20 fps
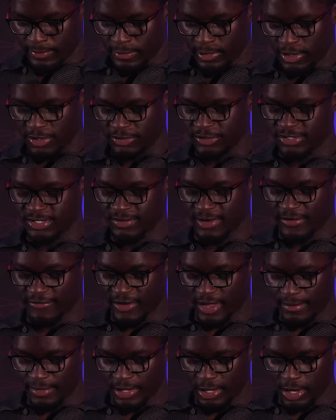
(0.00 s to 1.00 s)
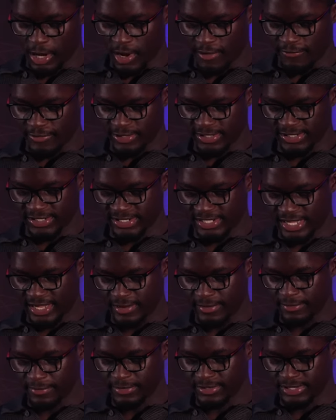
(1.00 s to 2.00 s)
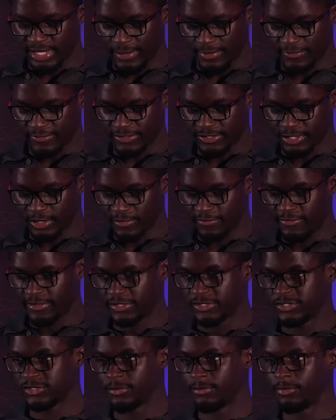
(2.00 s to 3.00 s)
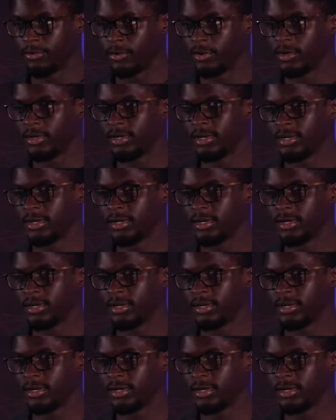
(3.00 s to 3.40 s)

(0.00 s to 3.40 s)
Others in my family offered the same type of selfless support.